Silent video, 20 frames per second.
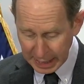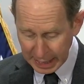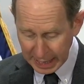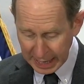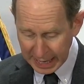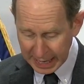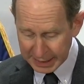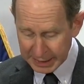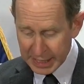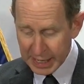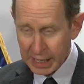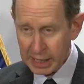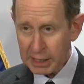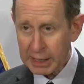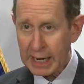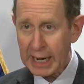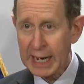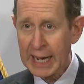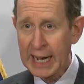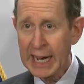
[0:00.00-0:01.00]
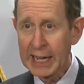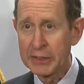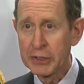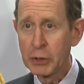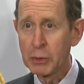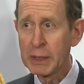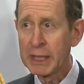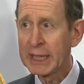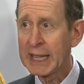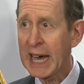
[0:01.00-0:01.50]
and they're uh,
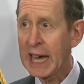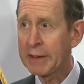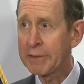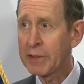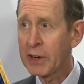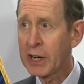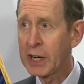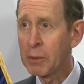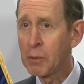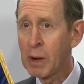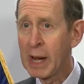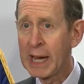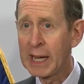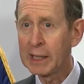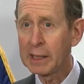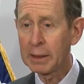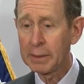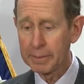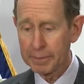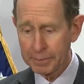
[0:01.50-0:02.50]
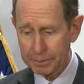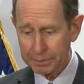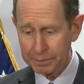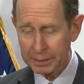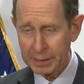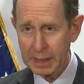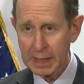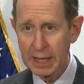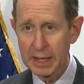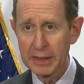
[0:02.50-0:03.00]
doing that very well.
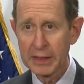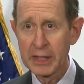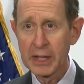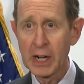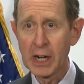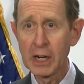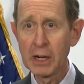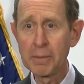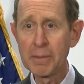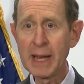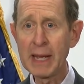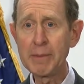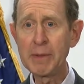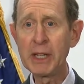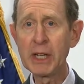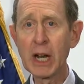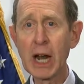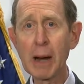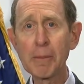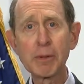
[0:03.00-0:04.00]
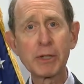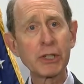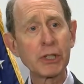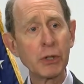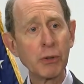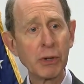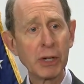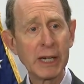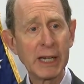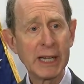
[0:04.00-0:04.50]
There may be an
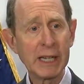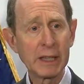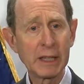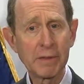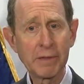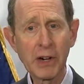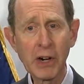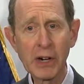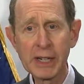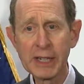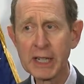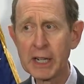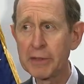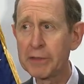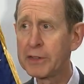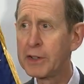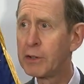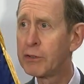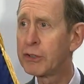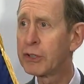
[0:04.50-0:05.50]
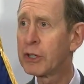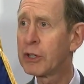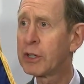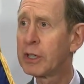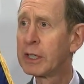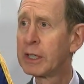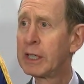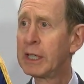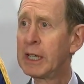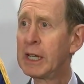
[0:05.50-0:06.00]
opportunity in the very near
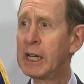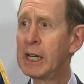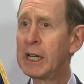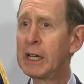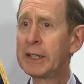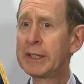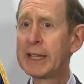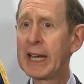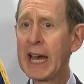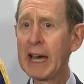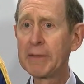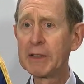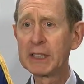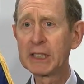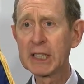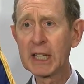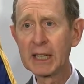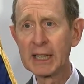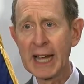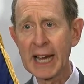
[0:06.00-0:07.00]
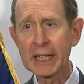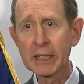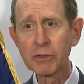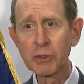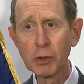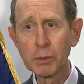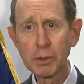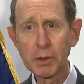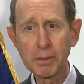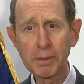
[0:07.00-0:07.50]
future to have a select
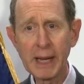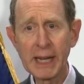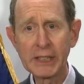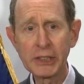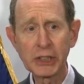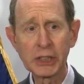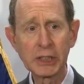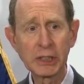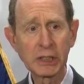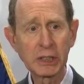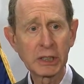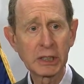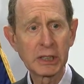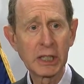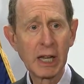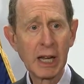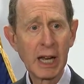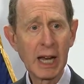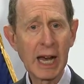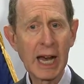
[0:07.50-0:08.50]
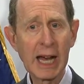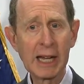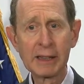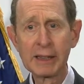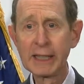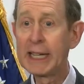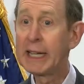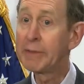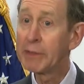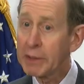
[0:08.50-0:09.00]
group of patients uh,
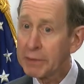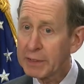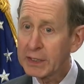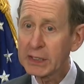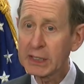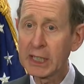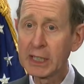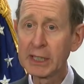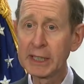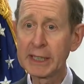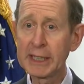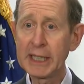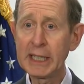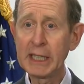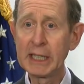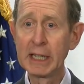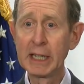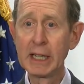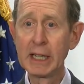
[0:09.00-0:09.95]
leave the facility,